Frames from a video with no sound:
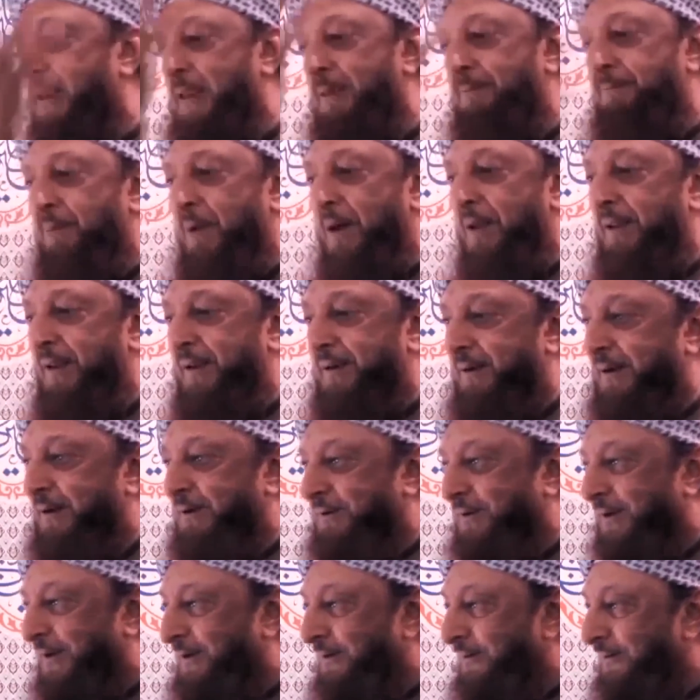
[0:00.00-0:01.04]
that are the
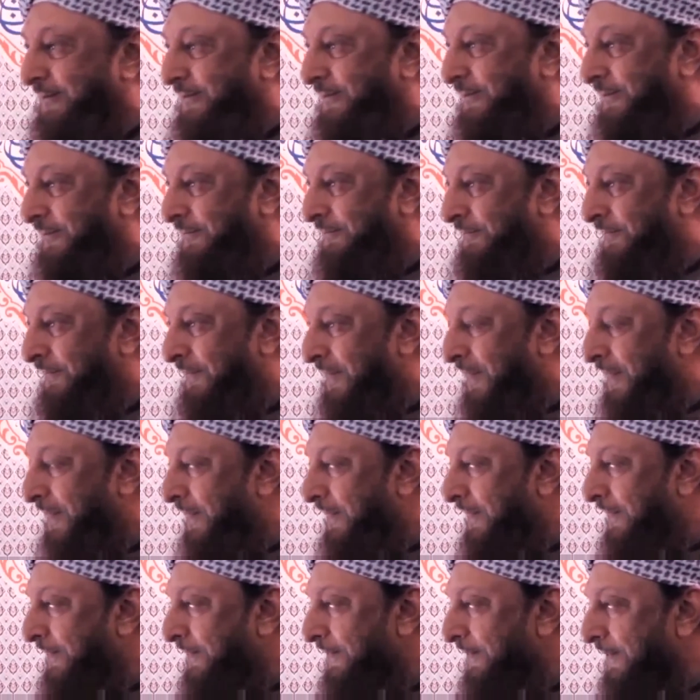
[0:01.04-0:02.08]
politicians.
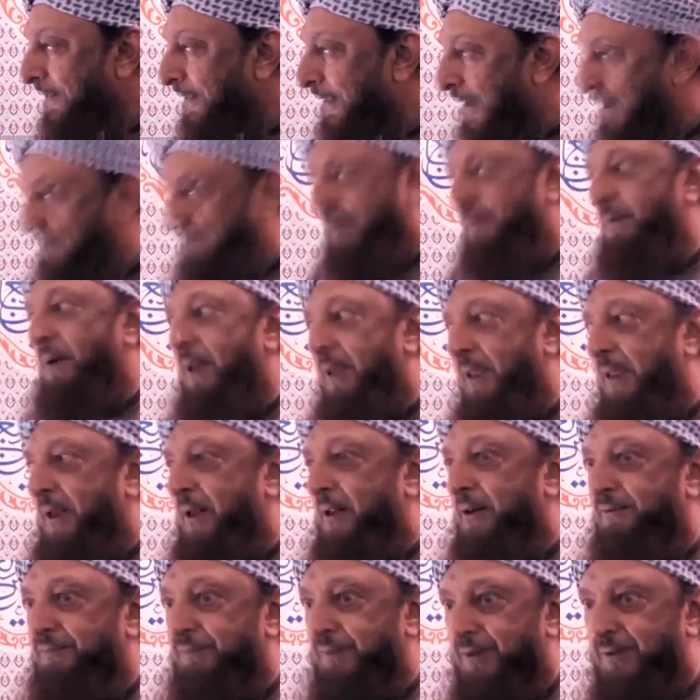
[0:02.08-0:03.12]

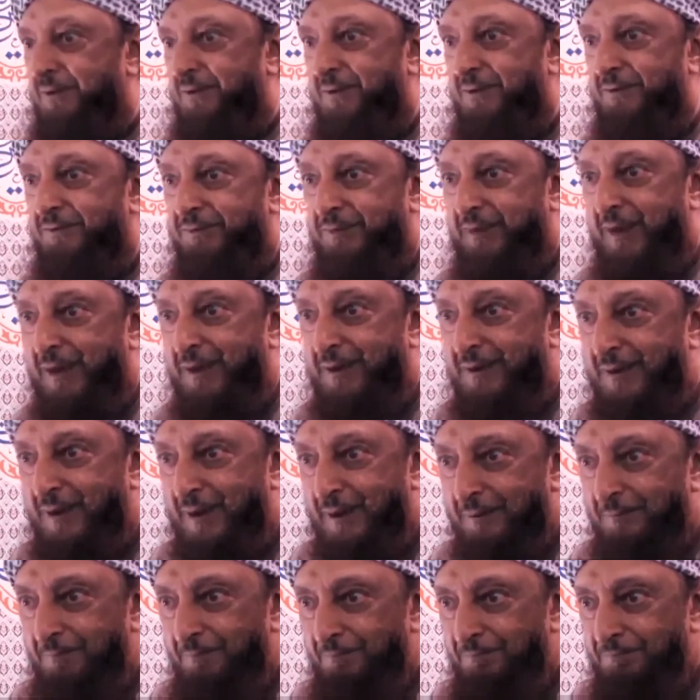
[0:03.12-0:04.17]
Everybody else
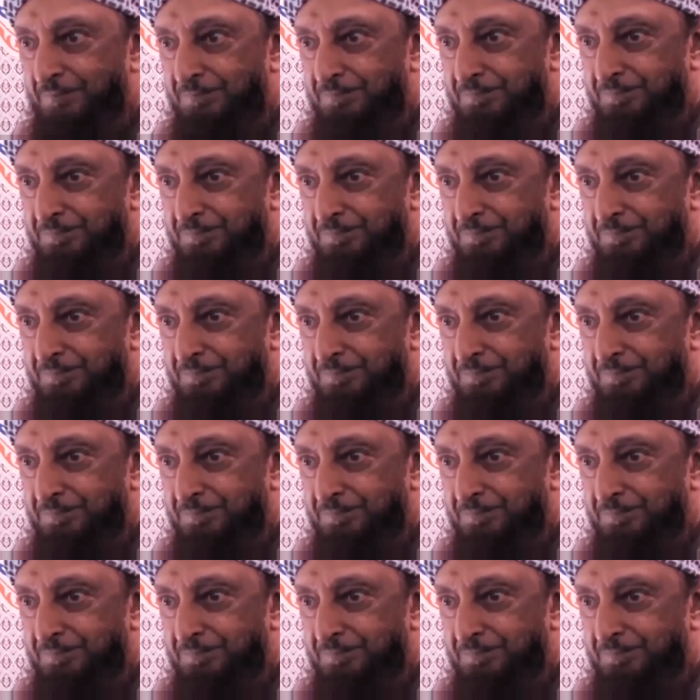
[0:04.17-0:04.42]
understands that.